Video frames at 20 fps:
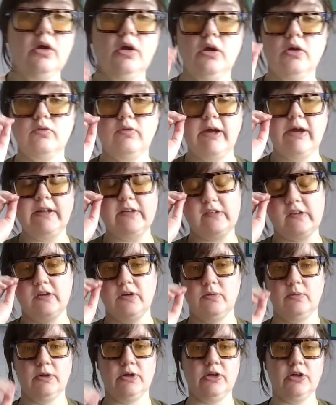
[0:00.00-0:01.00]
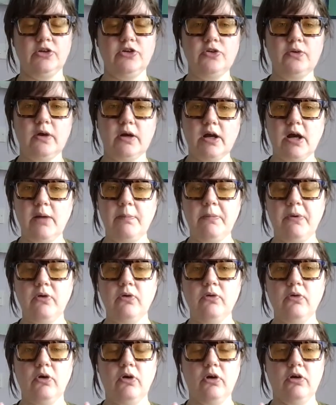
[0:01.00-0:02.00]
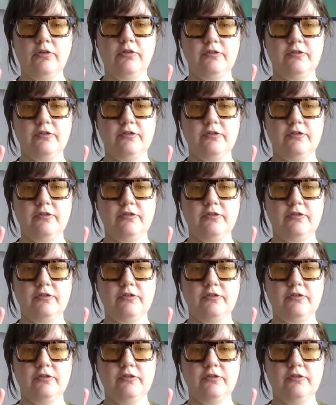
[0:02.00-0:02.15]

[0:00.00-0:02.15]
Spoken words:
Right, we're going to do a couple of